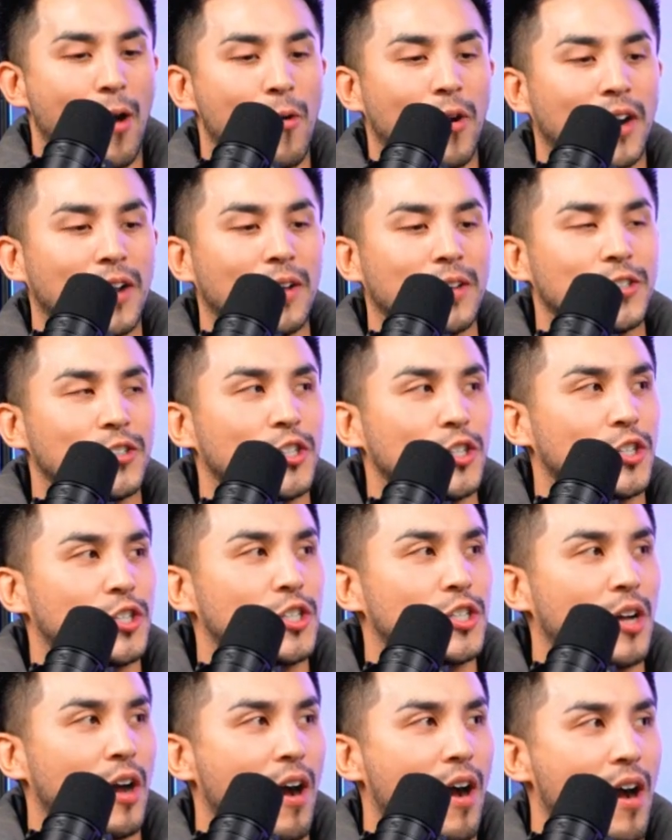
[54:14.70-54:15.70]
want to
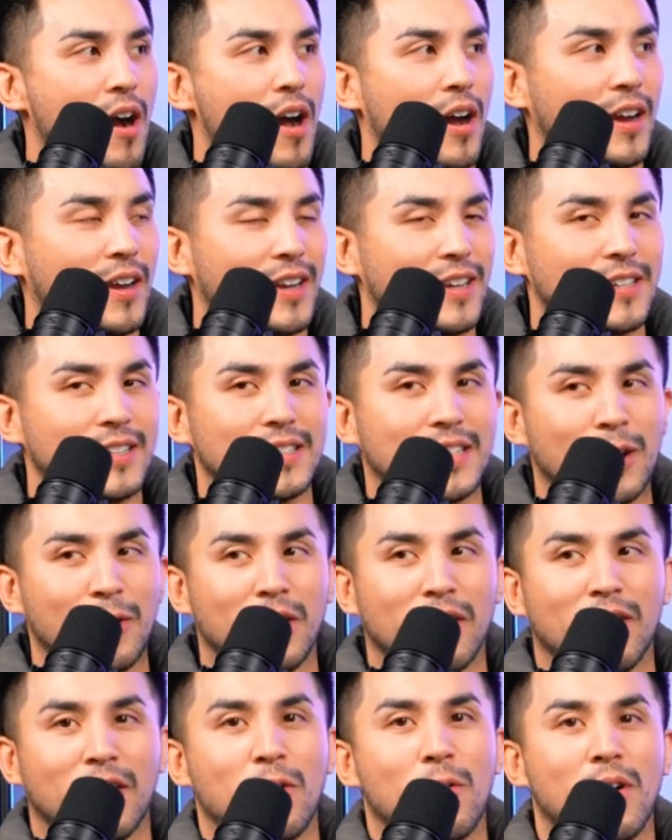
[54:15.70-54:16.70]
just talk and say
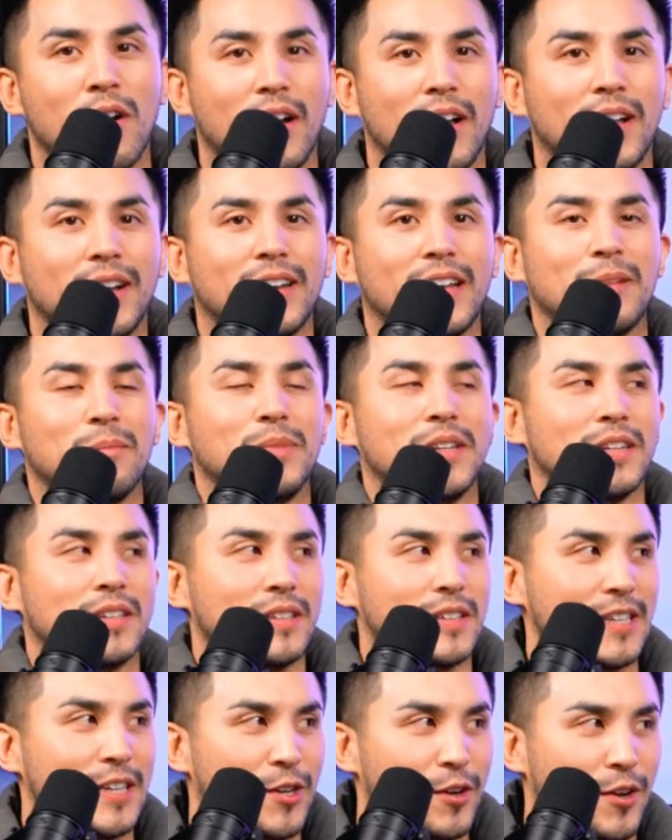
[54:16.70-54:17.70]
whatever I want and be a
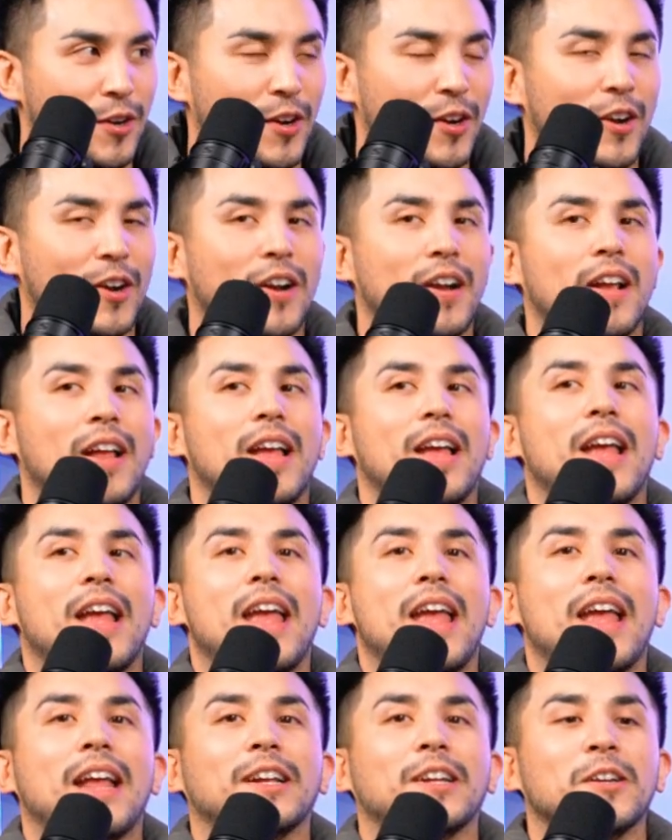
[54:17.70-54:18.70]
leader
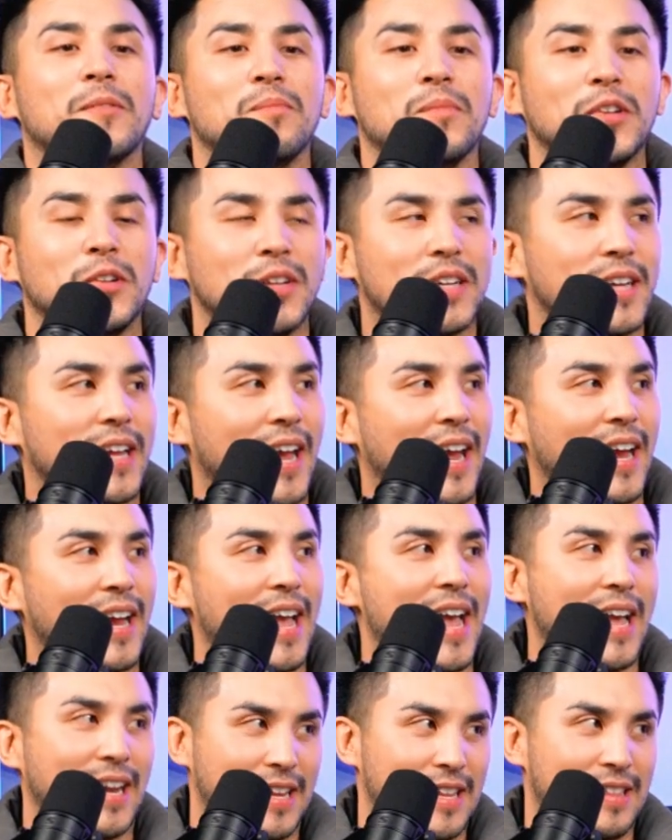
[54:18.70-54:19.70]
and communicate
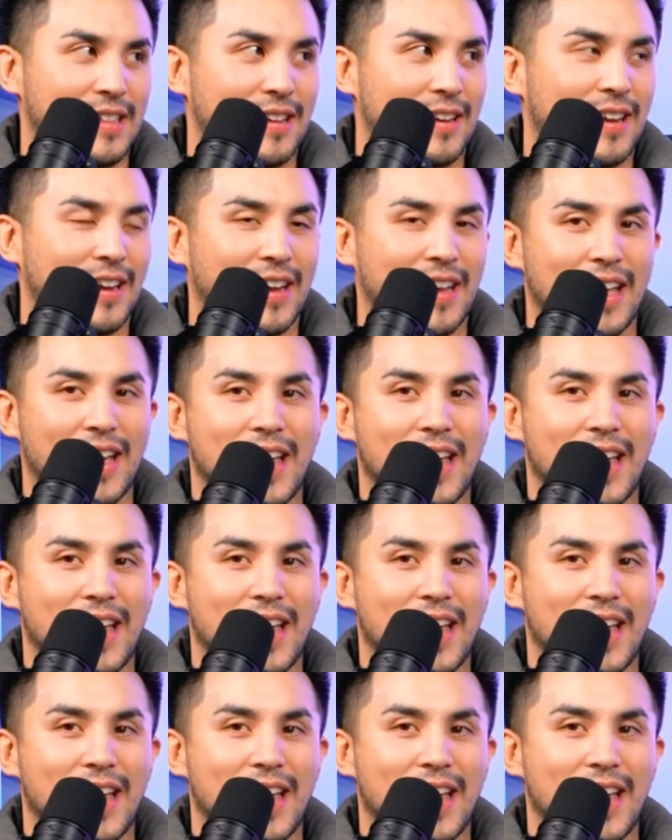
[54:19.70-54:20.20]
anything.